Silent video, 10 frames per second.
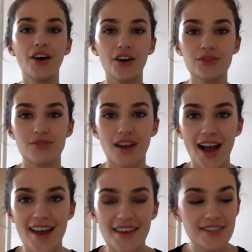
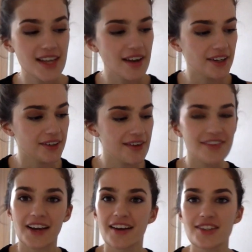Alright, that was kind of
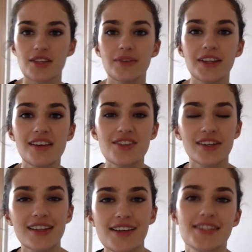groovy. I actually really
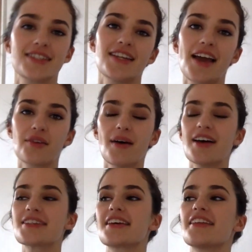enjoyed that snail
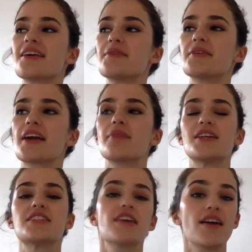mask. I think I'm going to
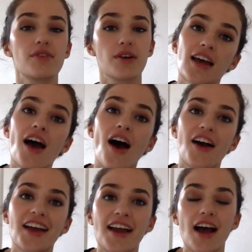recommend it to everyone.
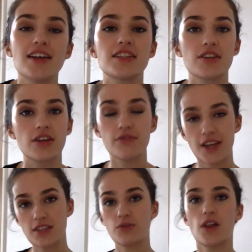Okay guys, so don't
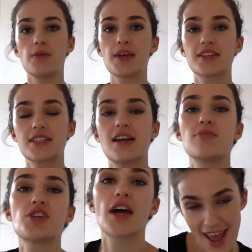forget to follow me on
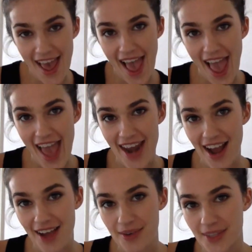Snapchat, and
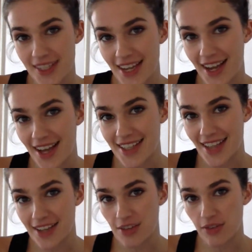I will see you guys
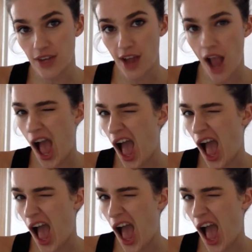next review.